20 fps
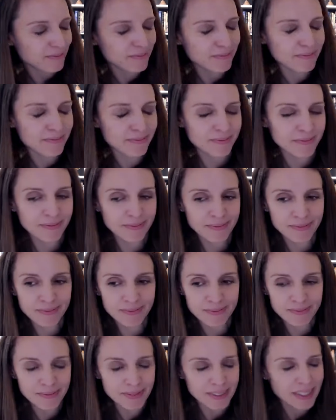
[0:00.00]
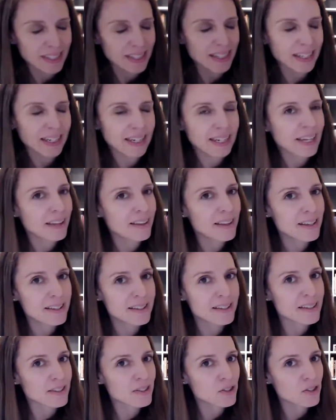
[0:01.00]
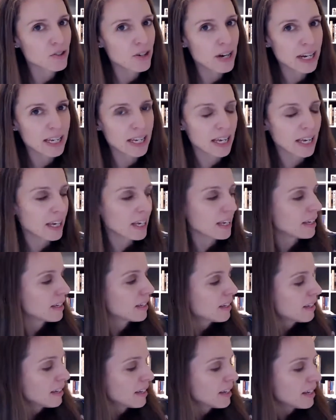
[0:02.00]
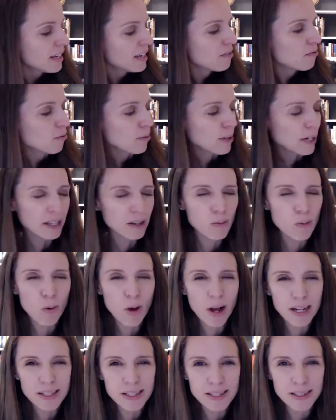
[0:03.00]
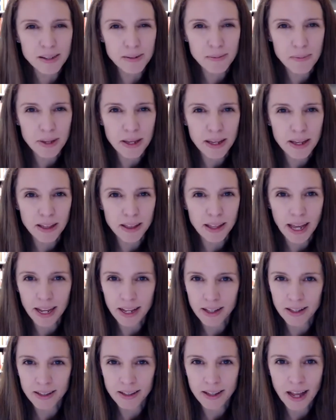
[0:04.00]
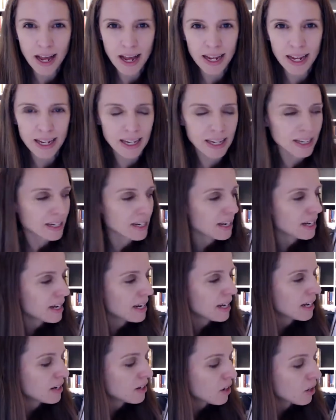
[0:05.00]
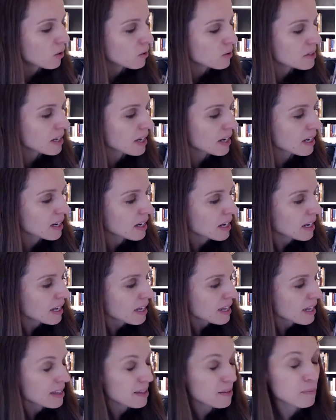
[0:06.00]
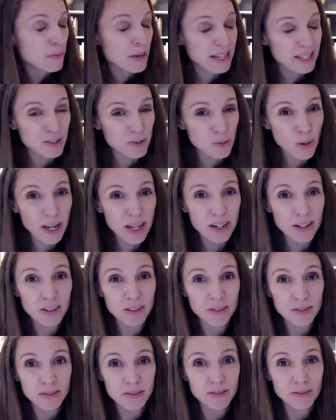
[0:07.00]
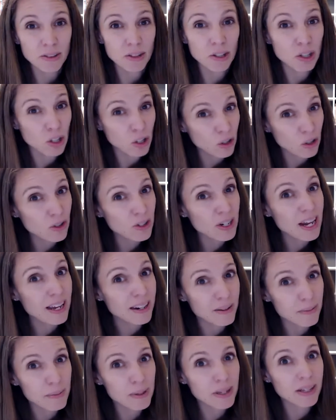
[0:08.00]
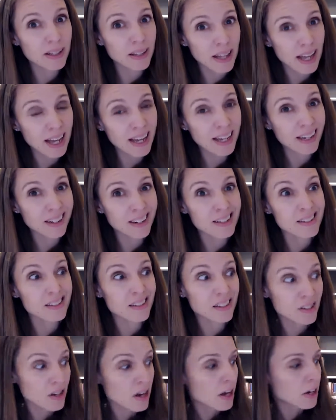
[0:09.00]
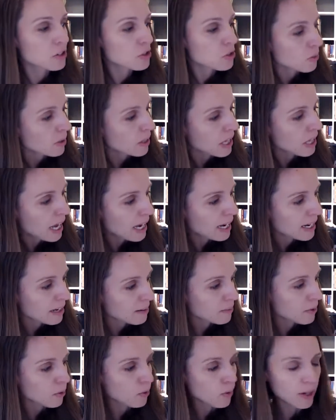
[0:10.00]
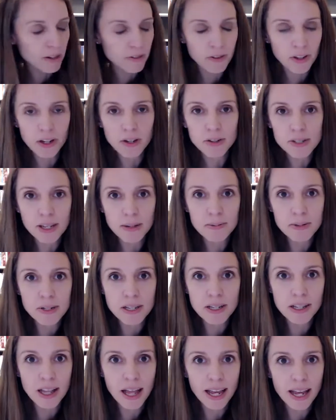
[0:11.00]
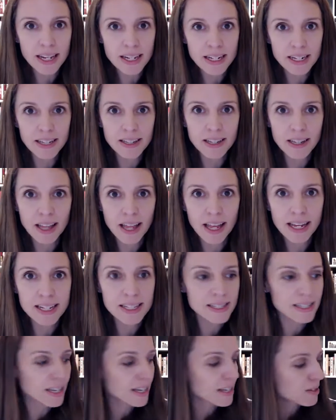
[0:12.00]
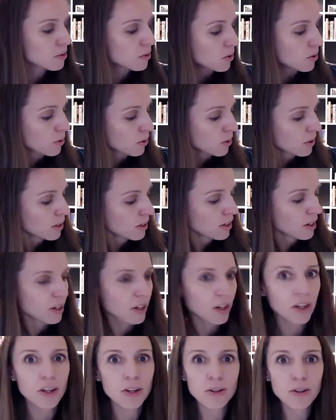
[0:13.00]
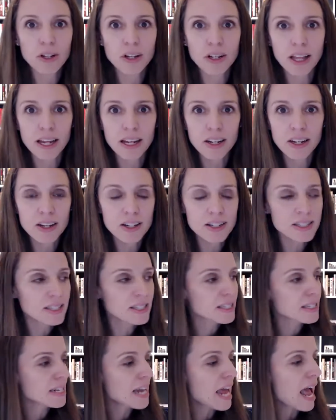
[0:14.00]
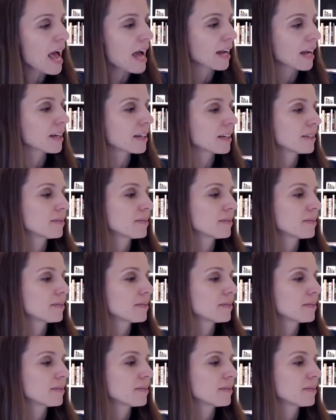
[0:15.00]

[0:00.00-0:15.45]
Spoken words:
Now this is tricky. He really wants to be like a lion, and he knows that the best way to learn how to be a lion is to talk to a lion. But what if he goes up to the lion and the lion says, "Ooh, you look like a good snack"?